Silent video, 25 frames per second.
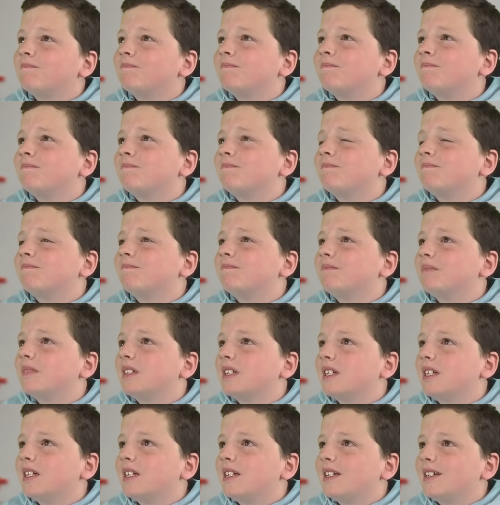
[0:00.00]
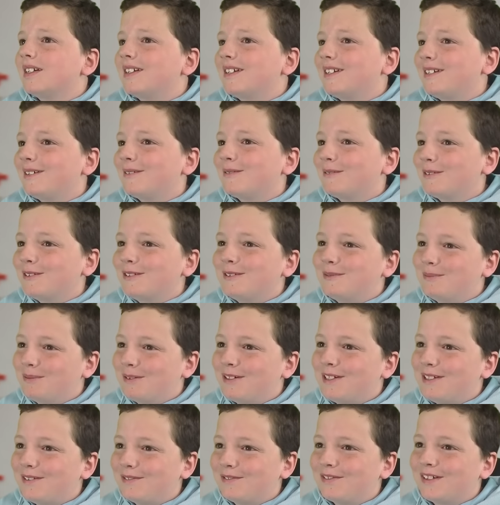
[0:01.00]
Hmm. It was
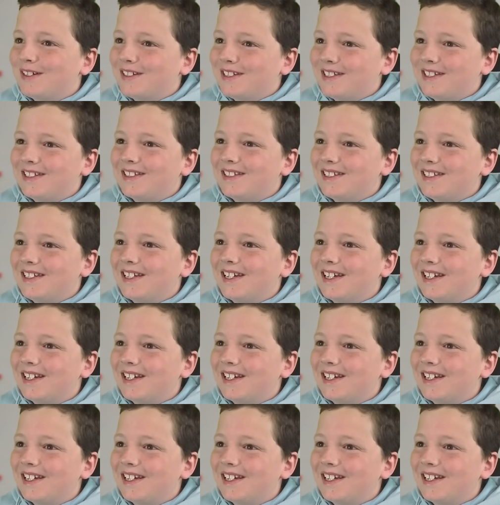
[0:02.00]
pretty funny at the